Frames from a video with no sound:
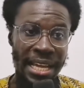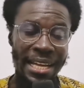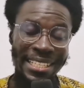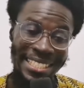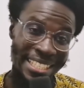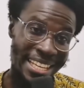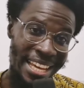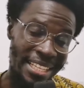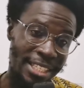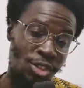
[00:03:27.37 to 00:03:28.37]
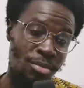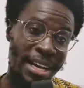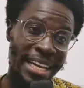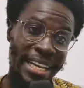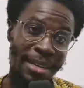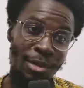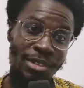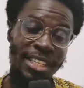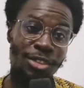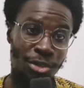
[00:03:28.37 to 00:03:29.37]
Jesuba Healing
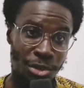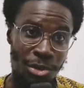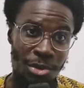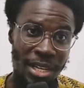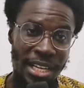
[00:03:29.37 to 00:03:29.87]
Music Studio.